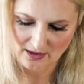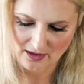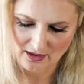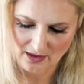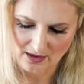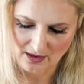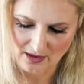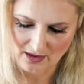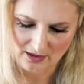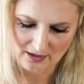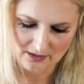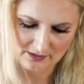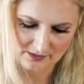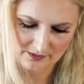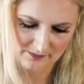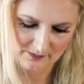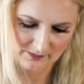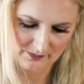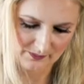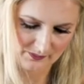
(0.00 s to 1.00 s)
and
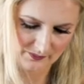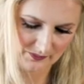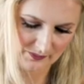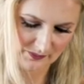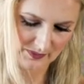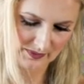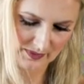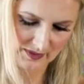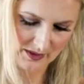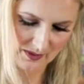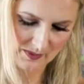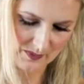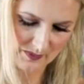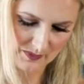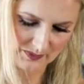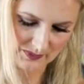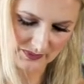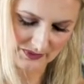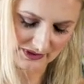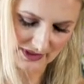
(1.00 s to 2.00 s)

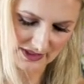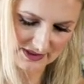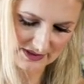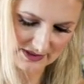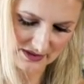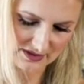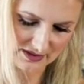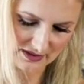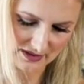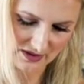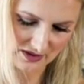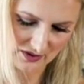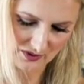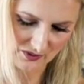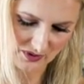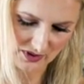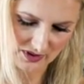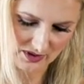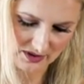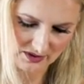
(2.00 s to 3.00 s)
place it in
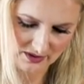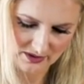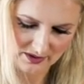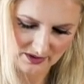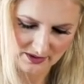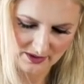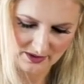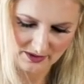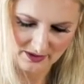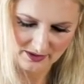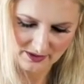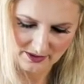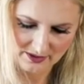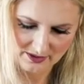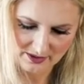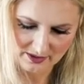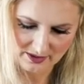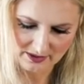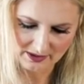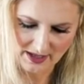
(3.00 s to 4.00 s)
our
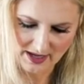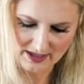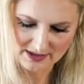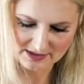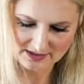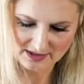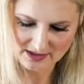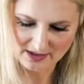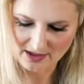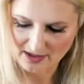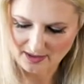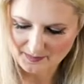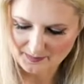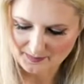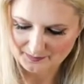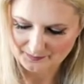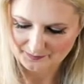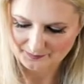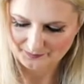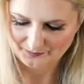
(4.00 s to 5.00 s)
glass cup.
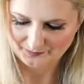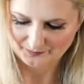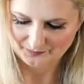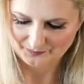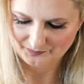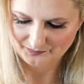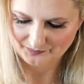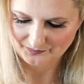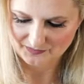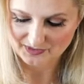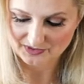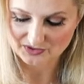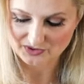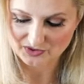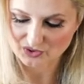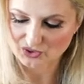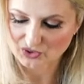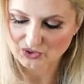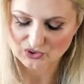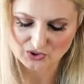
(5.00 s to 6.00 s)

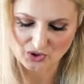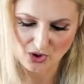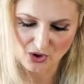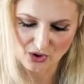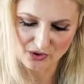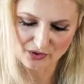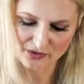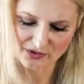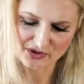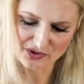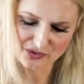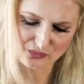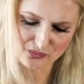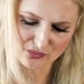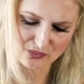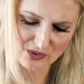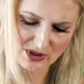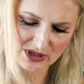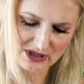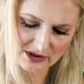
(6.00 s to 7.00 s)
This is so good. This
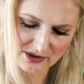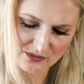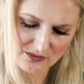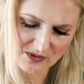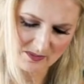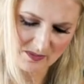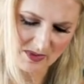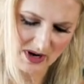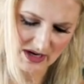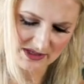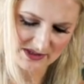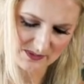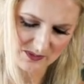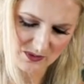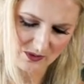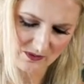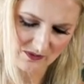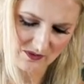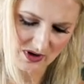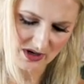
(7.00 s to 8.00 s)
really reminds
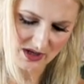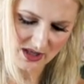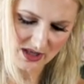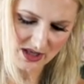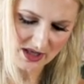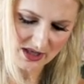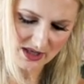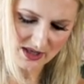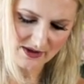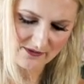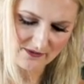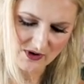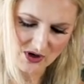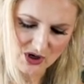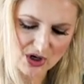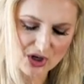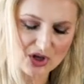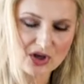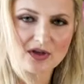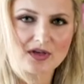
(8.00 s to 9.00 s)
me of a
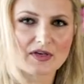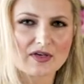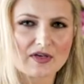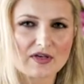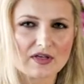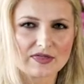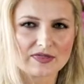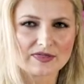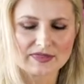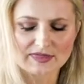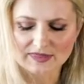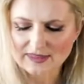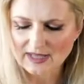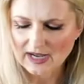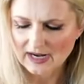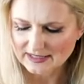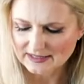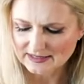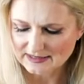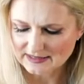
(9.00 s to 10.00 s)
very
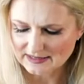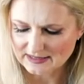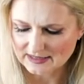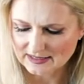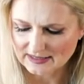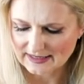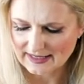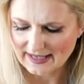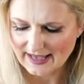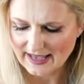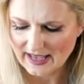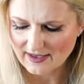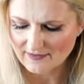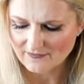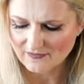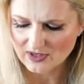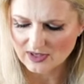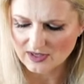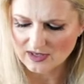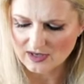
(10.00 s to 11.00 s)
nice and
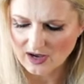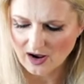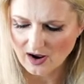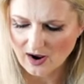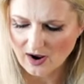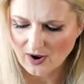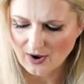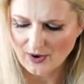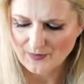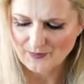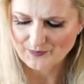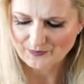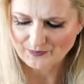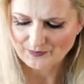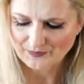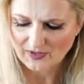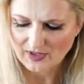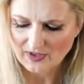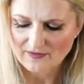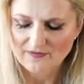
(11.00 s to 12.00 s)
heavy um,
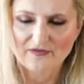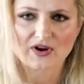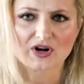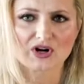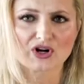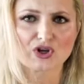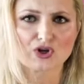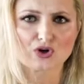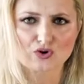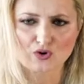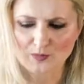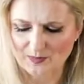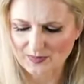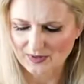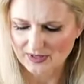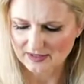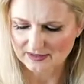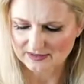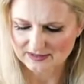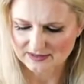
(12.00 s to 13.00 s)
they're
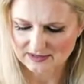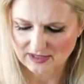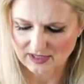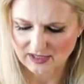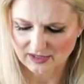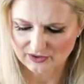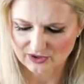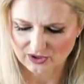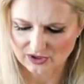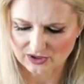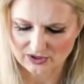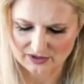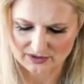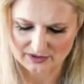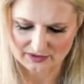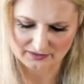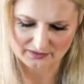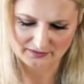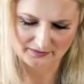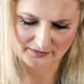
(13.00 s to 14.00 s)
European style
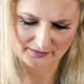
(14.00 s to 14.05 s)
yogurt.